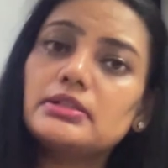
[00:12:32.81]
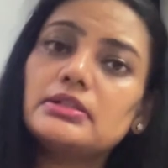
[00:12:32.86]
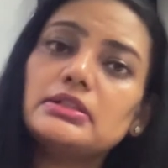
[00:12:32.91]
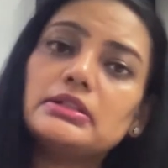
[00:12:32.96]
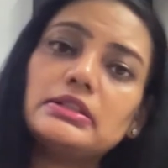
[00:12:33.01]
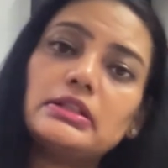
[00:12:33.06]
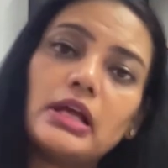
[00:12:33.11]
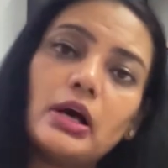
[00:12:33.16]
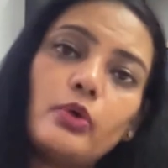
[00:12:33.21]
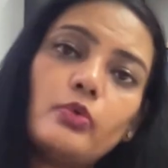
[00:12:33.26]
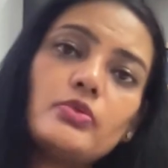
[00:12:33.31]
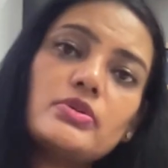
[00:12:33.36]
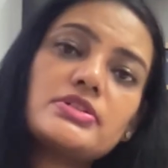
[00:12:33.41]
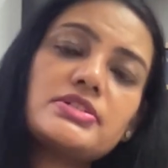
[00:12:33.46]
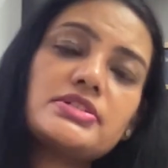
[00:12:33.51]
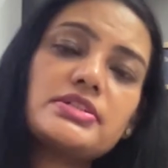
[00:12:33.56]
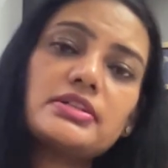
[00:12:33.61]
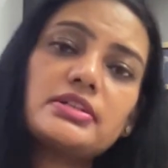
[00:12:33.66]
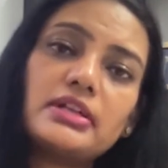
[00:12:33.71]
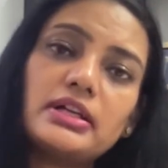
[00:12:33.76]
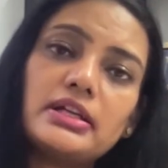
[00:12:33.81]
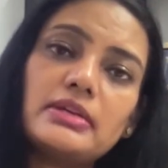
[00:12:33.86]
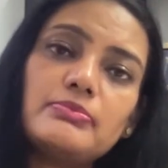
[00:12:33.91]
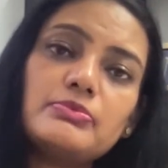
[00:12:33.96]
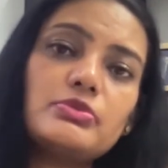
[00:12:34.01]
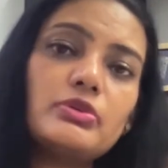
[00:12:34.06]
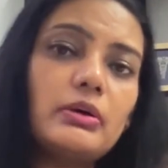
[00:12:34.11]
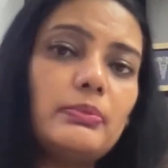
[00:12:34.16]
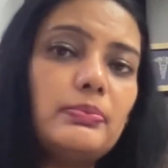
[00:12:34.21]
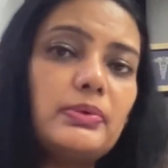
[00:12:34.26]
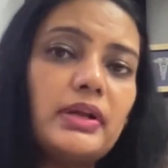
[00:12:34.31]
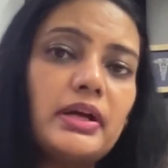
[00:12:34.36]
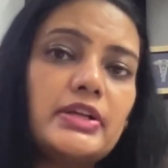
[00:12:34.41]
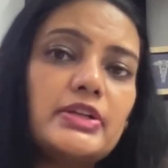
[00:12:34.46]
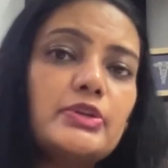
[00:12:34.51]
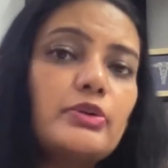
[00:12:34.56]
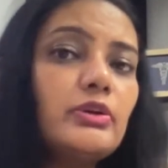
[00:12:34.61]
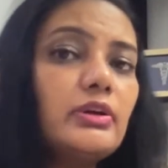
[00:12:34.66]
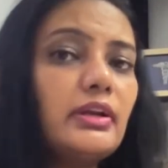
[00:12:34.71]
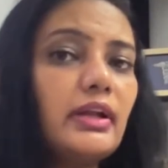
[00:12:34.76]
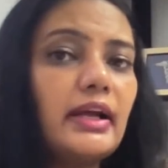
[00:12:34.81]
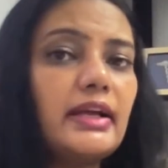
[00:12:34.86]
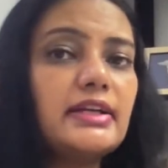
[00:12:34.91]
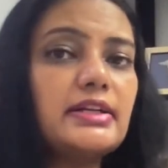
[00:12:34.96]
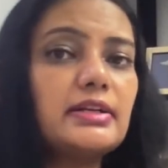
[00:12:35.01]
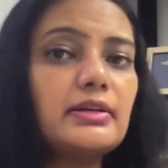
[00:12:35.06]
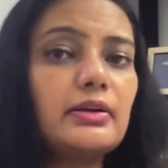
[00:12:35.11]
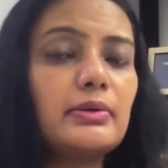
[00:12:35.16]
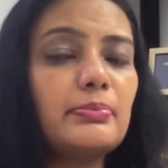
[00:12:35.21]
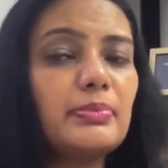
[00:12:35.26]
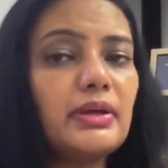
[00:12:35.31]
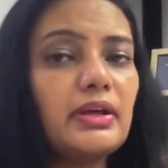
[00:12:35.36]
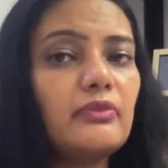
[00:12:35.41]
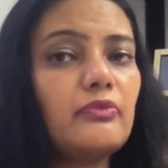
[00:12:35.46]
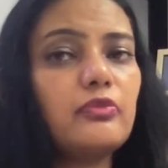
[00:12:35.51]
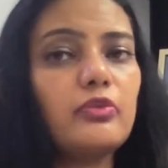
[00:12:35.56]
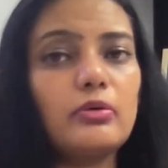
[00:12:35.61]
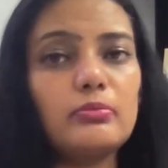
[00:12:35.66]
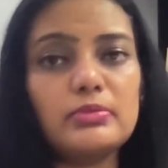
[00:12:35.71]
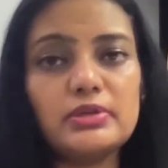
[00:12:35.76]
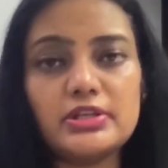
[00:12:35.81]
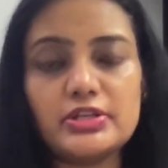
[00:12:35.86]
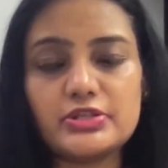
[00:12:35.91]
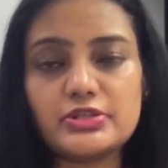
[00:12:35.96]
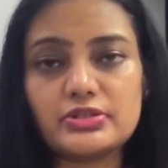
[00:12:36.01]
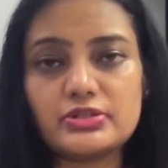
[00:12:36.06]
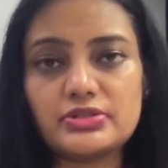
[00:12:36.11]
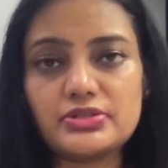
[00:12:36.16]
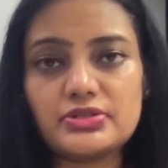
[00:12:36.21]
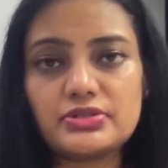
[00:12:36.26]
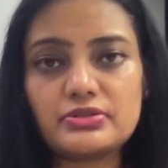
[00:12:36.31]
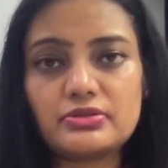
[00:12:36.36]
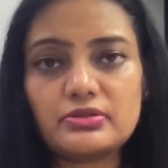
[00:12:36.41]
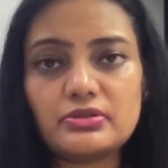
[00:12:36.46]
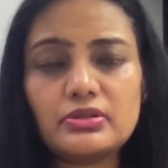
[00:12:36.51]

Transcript: Now is the time to apply your night repair formulations.